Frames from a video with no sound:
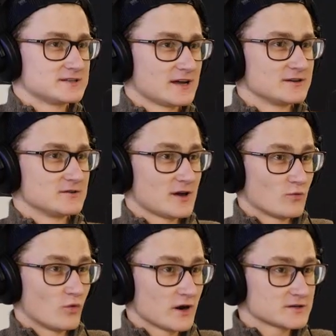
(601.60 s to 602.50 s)
telling you that
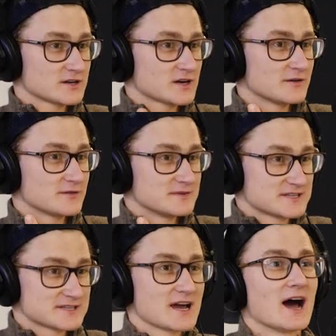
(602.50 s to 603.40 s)
water's gonna come from the
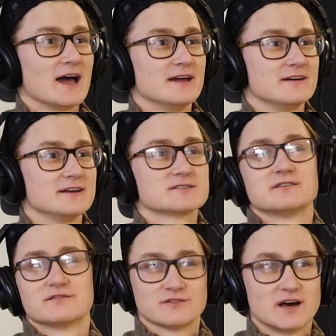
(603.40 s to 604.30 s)
sky and mm-hmm. it's
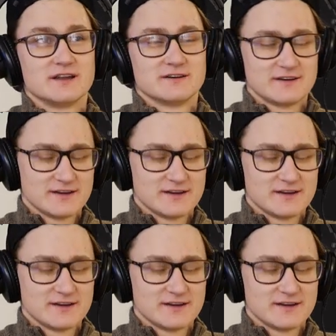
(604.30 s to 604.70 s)
gonna mm-hmm. flood.